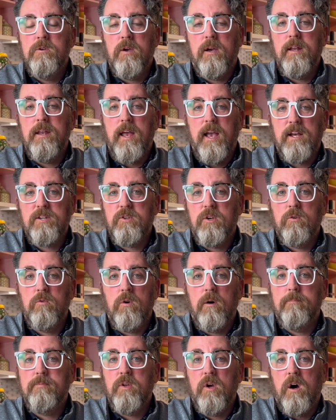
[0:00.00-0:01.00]
can actually go
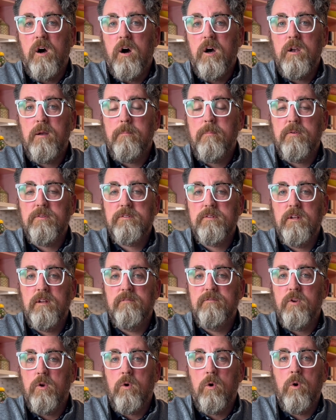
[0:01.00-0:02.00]
up to 100%
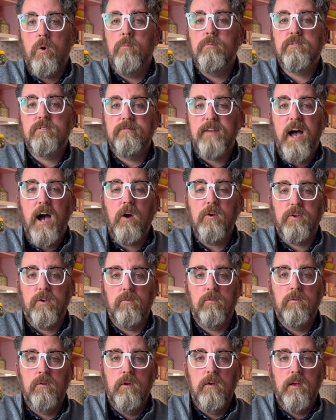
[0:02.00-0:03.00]
of your home's
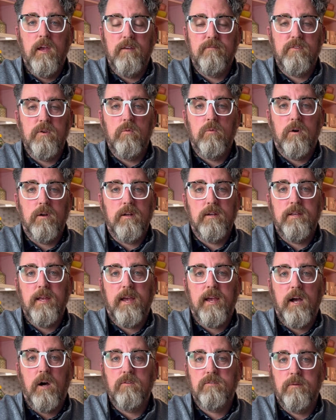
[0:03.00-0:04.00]
value. If you want to
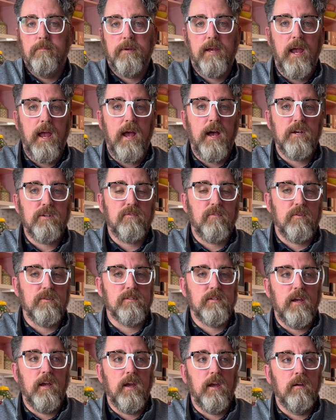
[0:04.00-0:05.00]
take out some cash for,
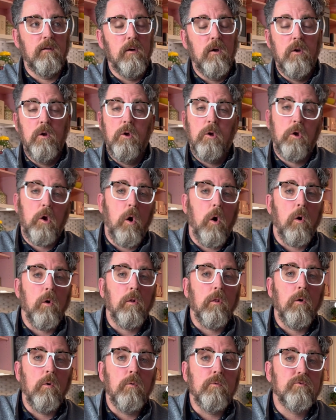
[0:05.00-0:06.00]
say, car
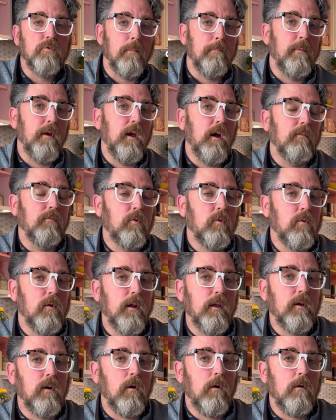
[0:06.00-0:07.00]
loans or pay off
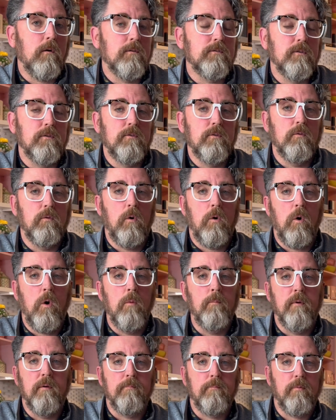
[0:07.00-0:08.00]
credit cards or do a
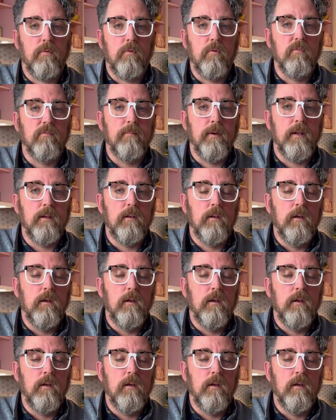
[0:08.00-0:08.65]
home improvement.